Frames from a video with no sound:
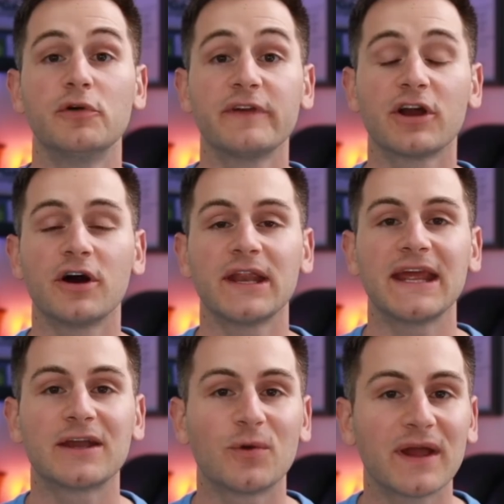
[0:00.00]
Moving on,
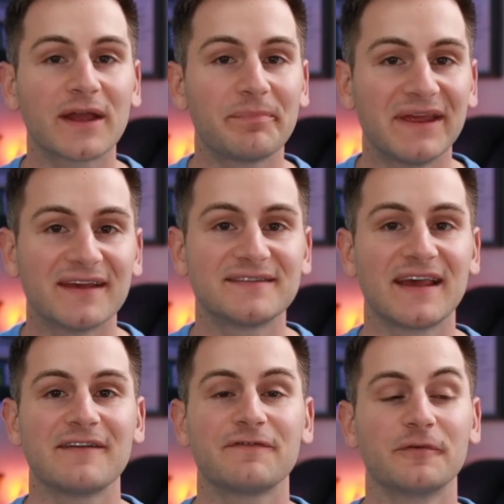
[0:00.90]
a quick
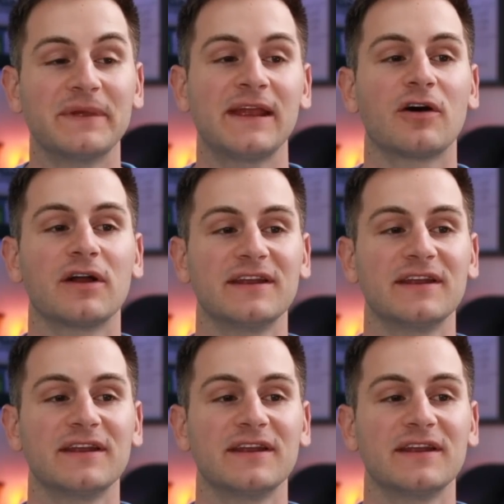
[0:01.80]
PSA from Elon.